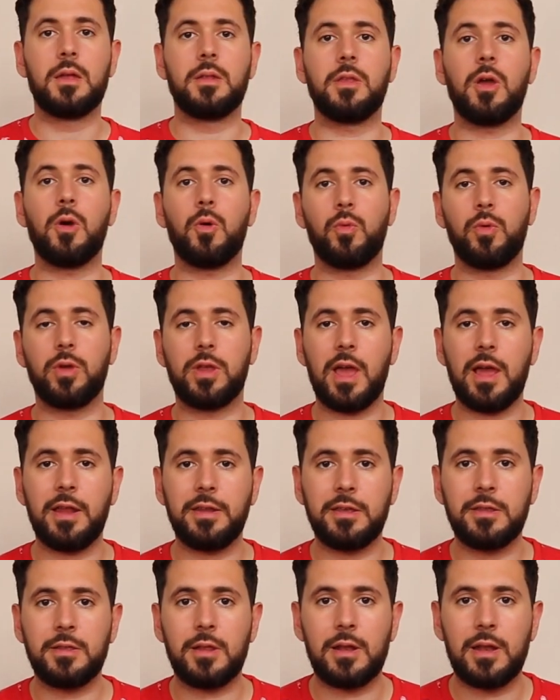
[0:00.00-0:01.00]
Now
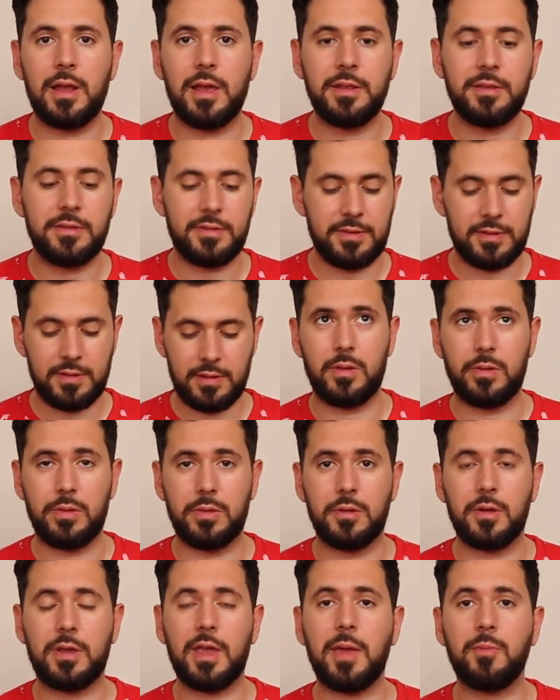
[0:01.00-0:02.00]
regarding the lens,
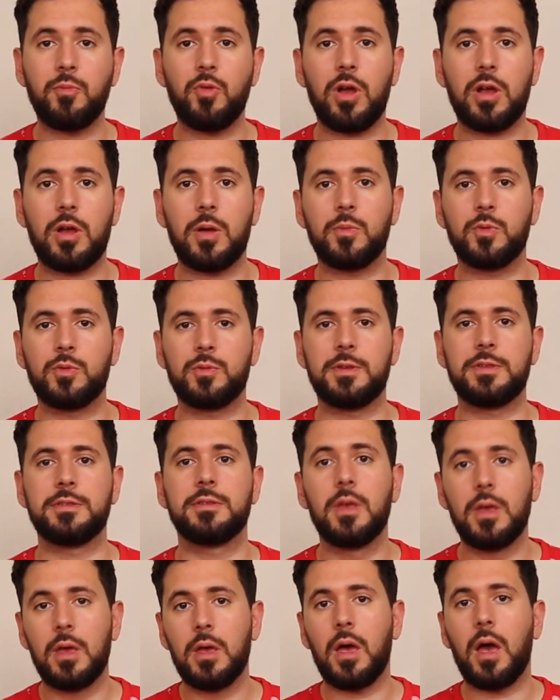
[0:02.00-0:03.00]
the camera comes
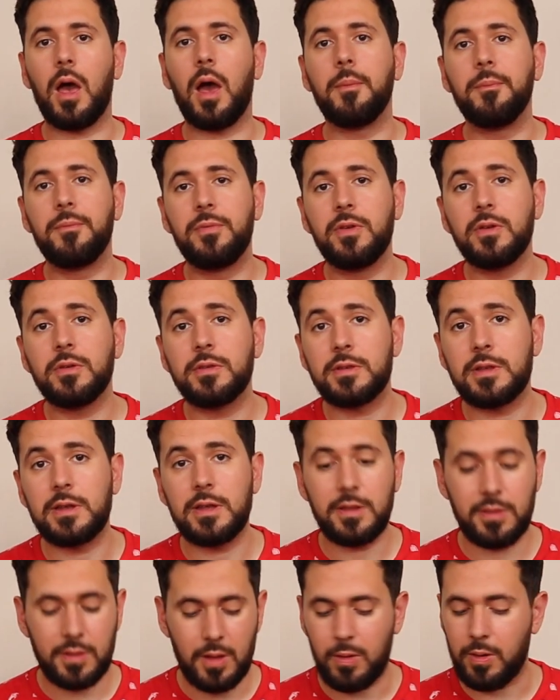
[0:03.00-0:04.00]
with
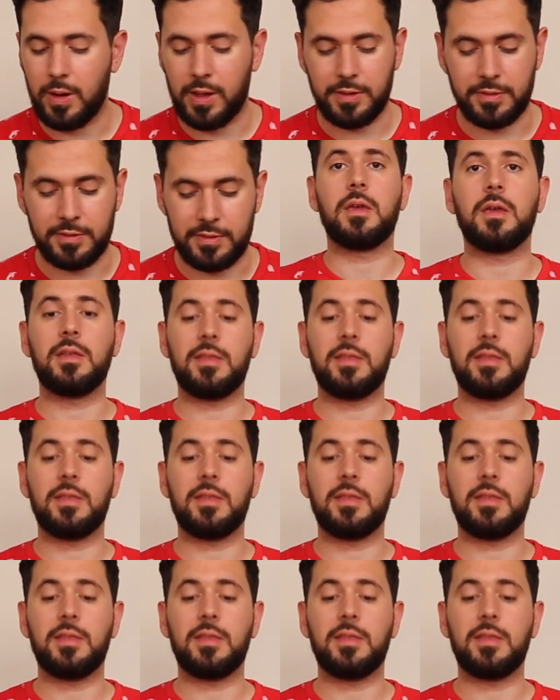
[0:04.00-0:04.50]
obviously no lens.